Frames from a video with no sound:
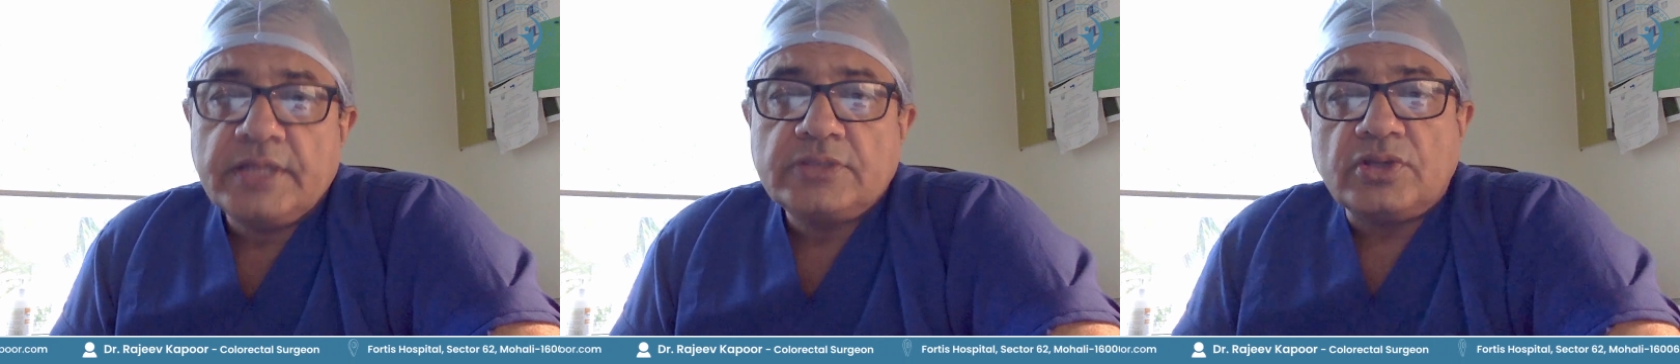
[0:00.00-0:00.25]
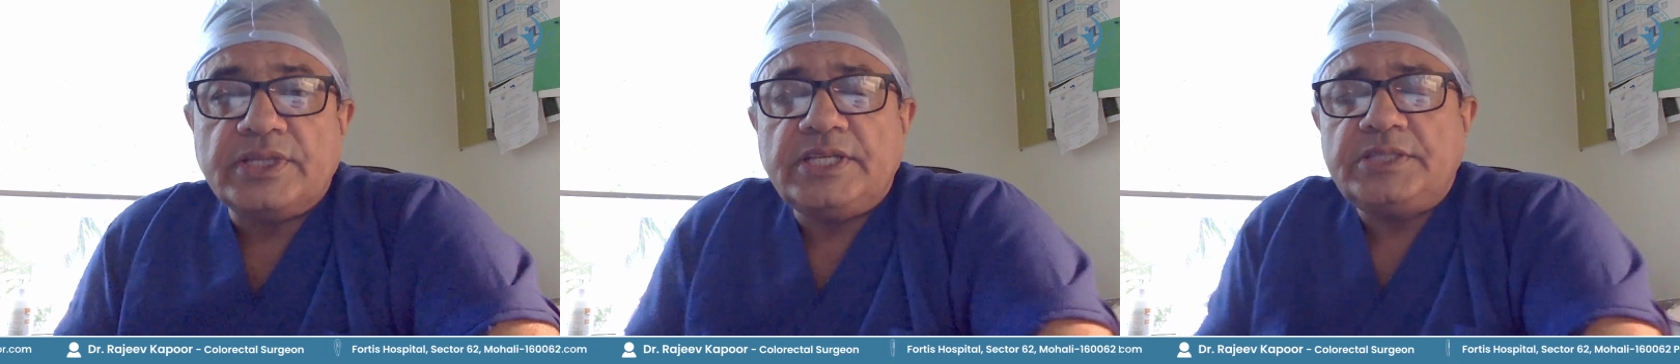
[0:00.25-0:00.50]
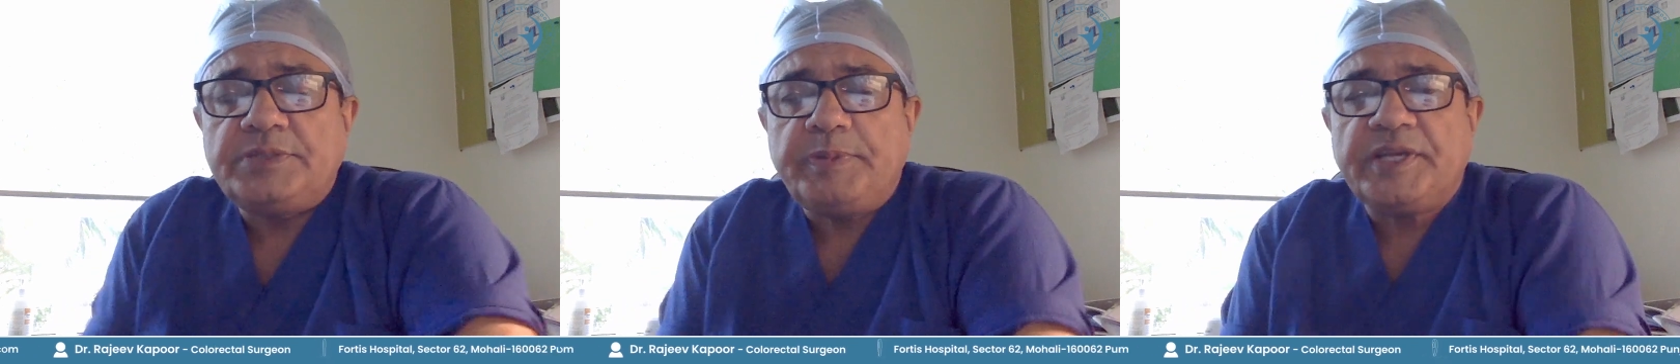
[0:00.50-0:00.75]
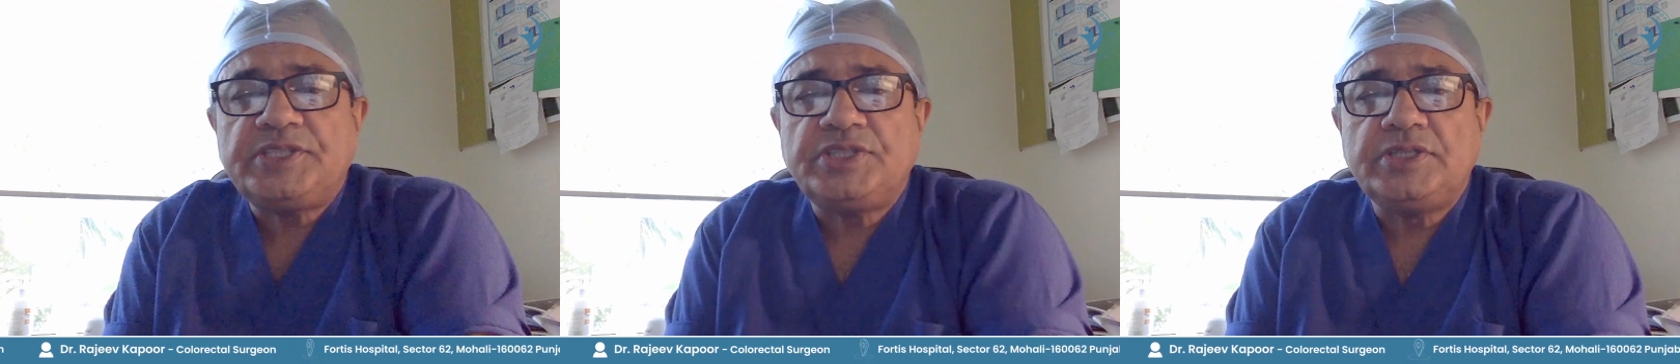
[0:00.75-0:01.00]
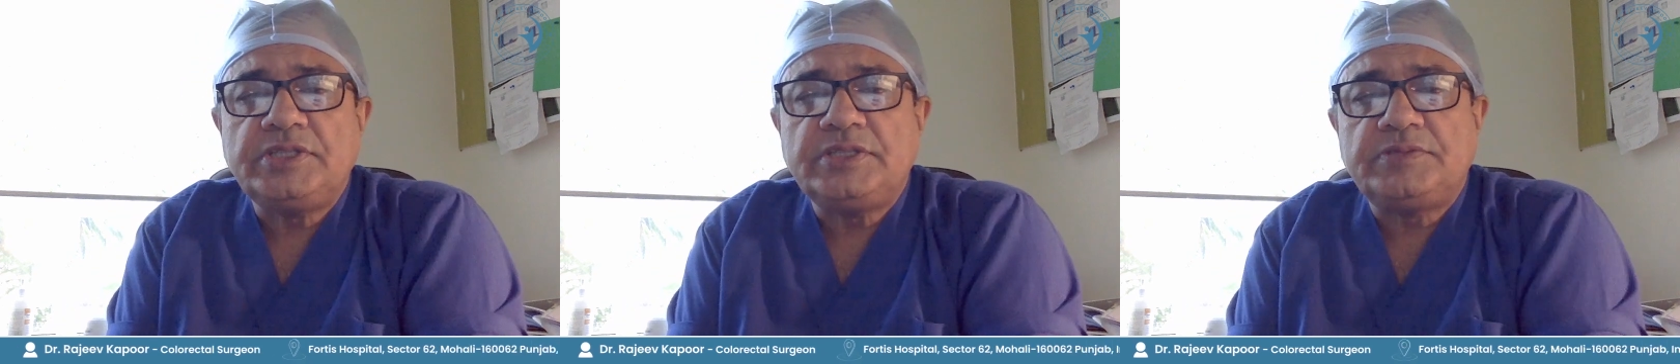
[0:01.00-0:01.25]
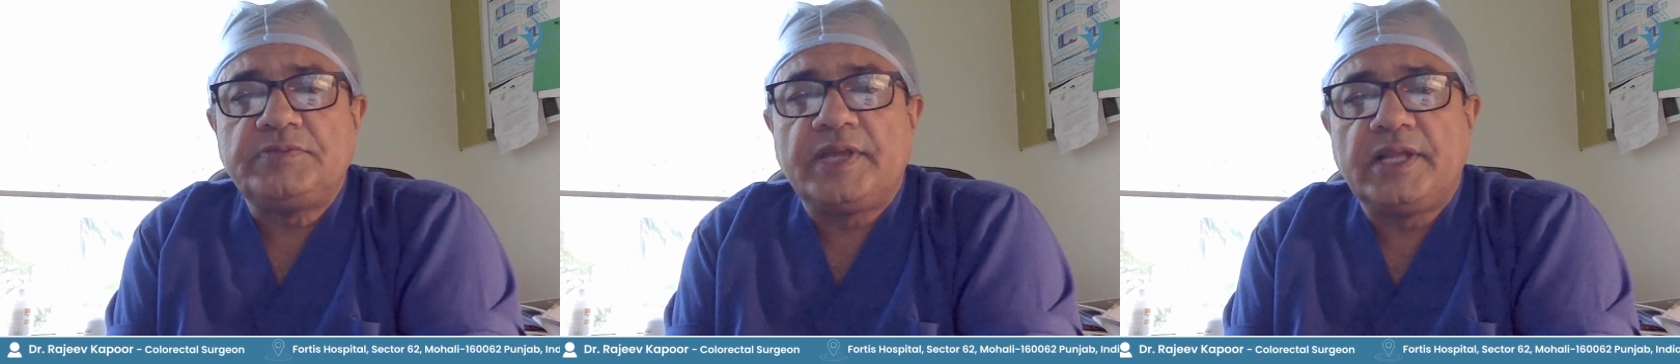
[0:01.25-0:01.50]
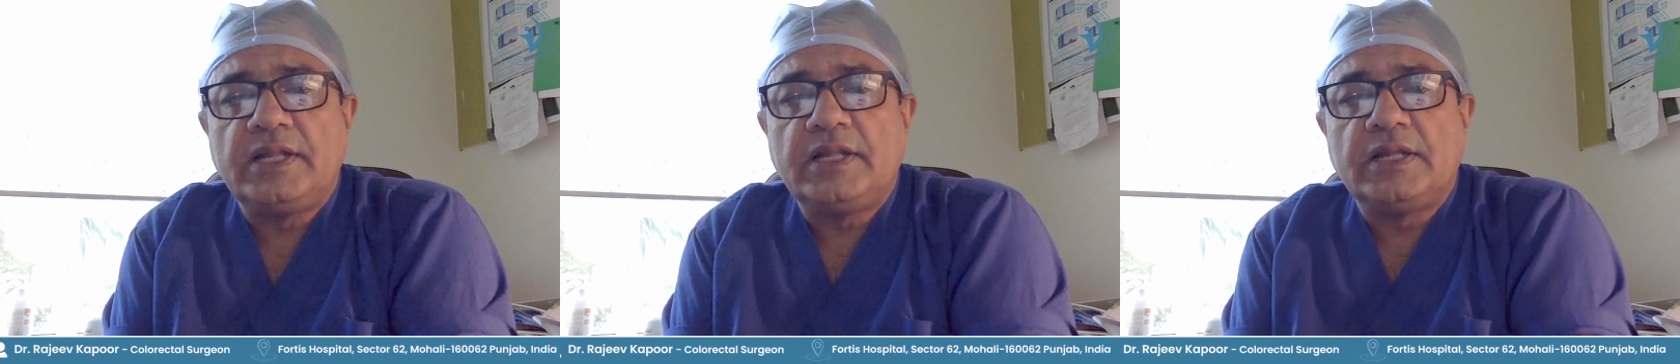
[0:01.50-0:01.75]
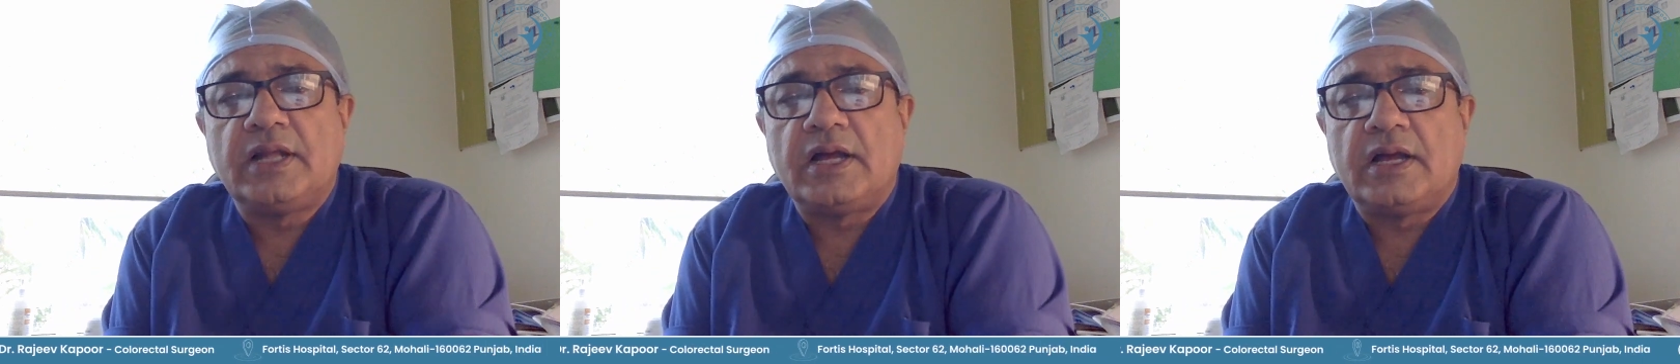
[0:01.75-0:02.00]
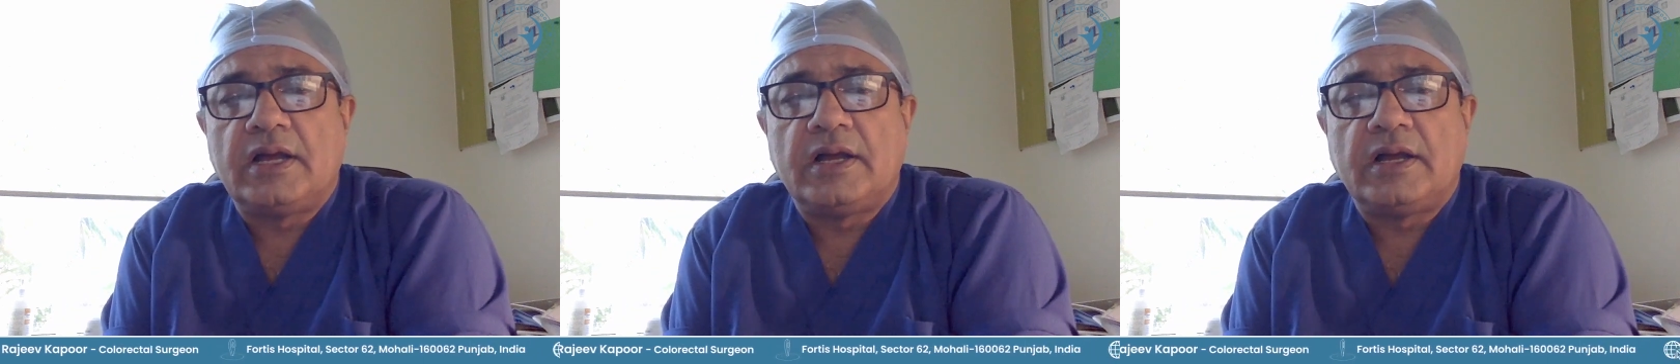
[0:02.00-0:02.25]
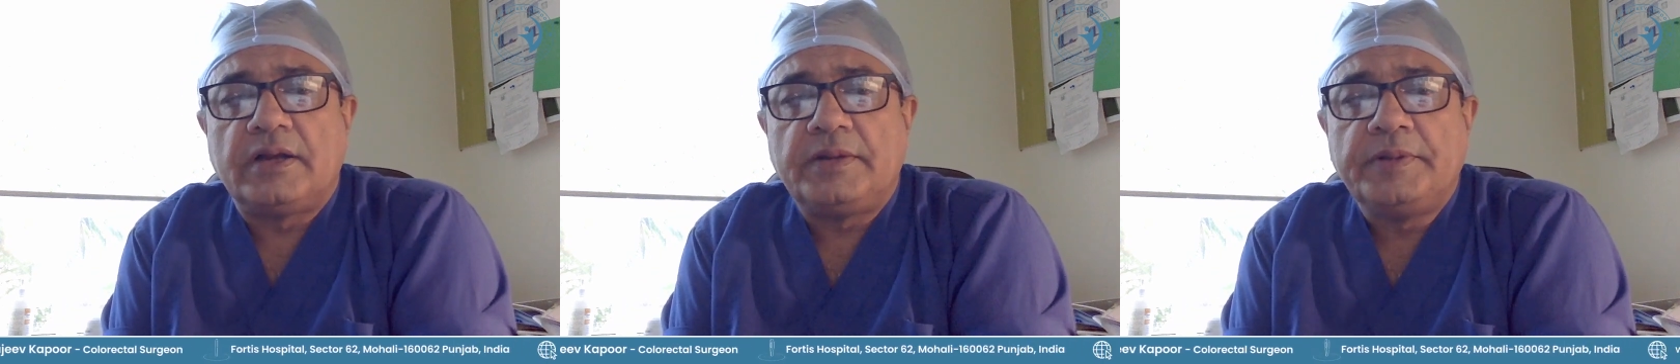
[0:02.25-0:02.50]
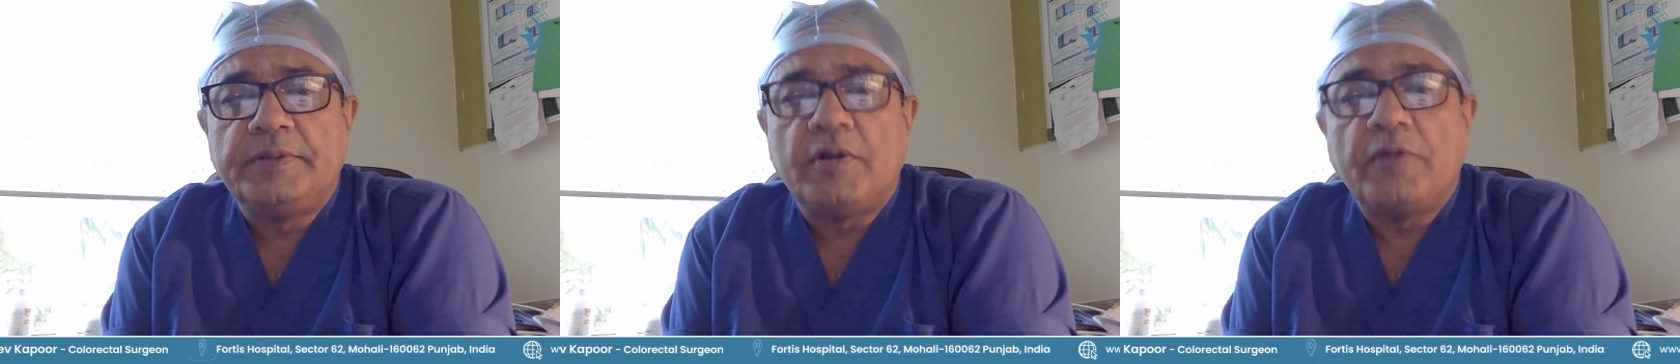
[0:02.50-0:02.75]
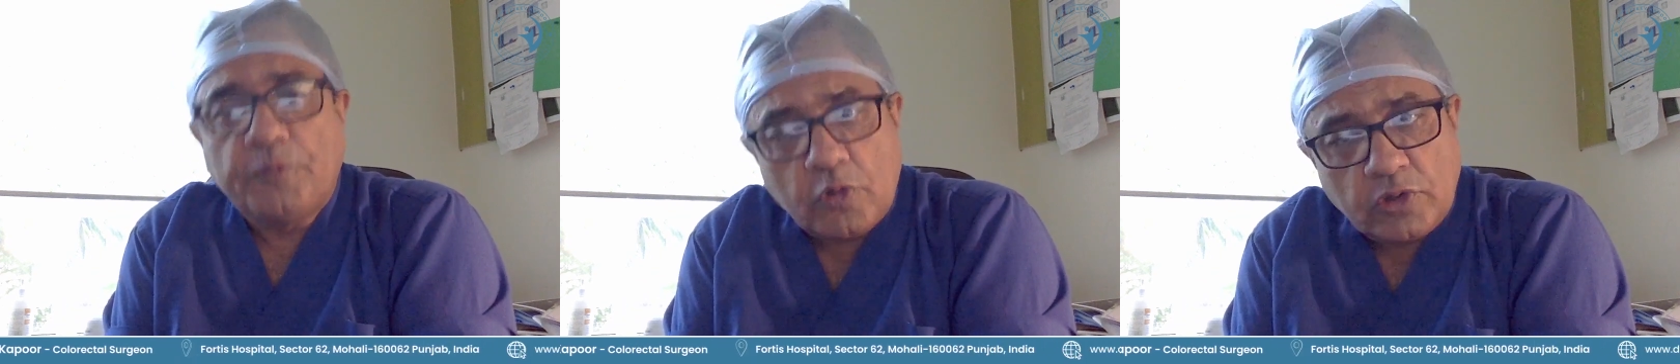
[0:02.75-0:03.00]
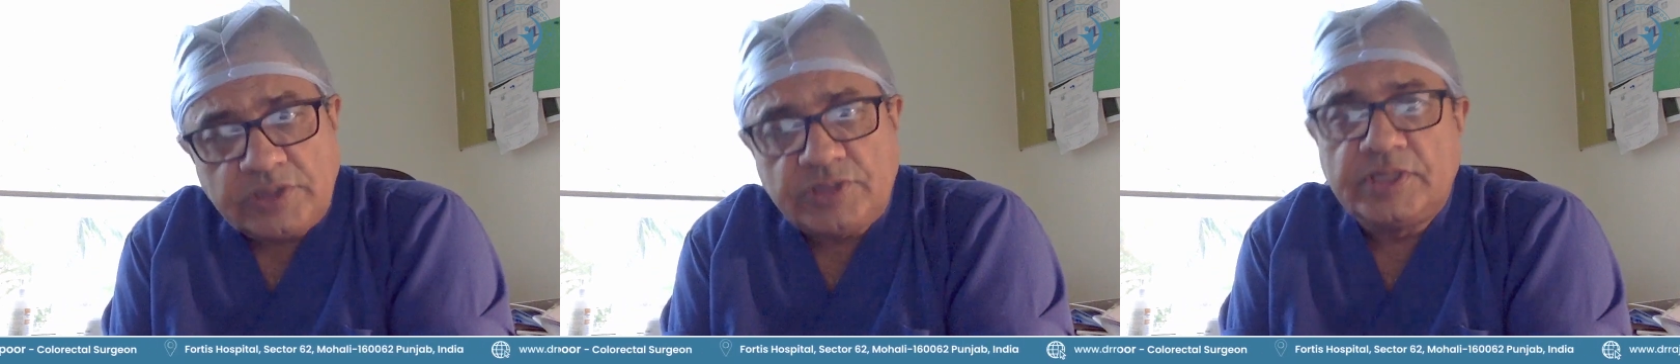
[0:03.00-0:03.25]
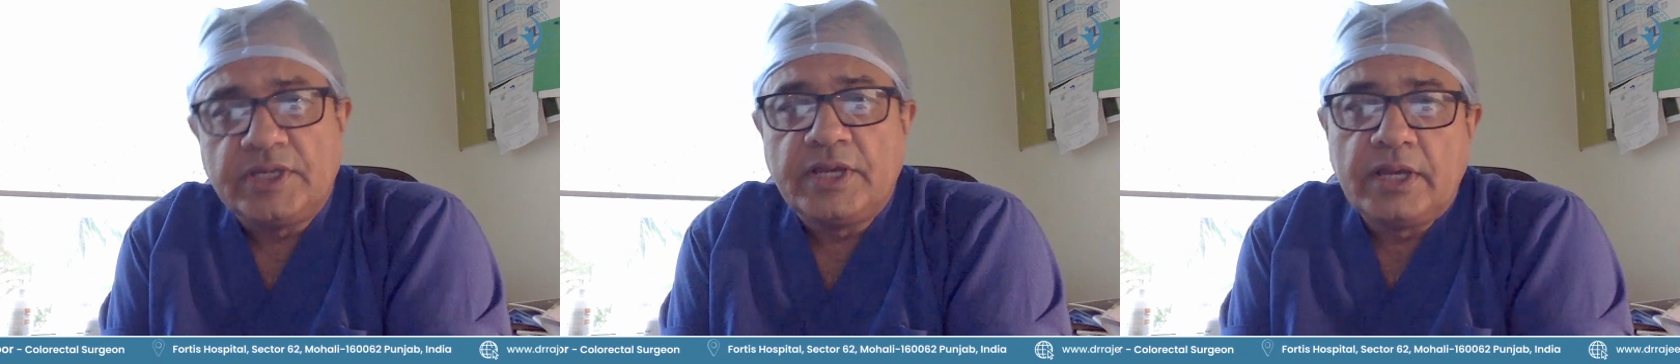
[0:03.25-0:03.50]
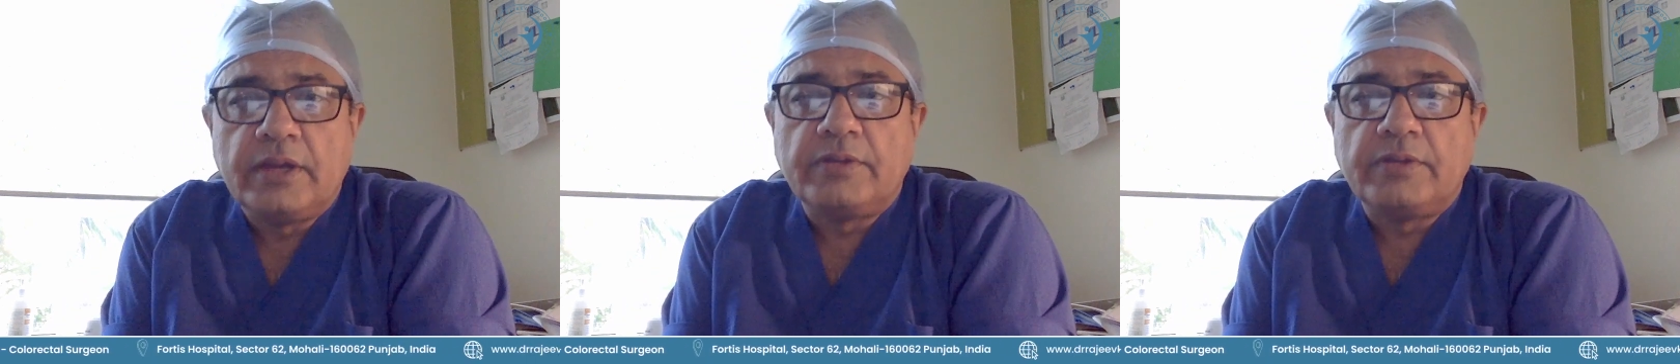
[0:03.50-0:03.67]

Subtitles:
So these patients will, of course,